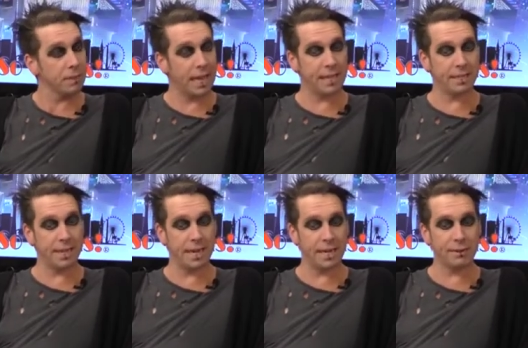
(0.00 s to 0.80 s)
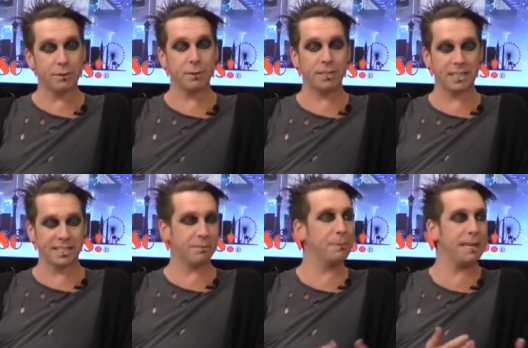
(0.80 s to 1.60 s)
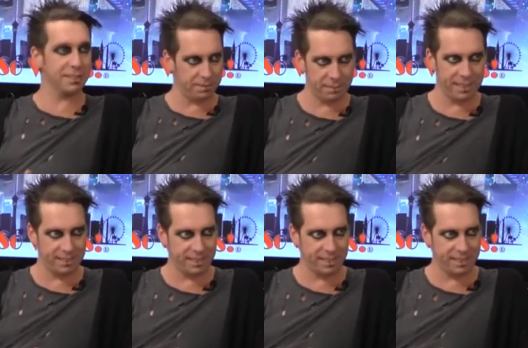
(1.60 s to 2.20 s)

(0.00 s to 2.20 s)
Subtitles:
And everyone expected me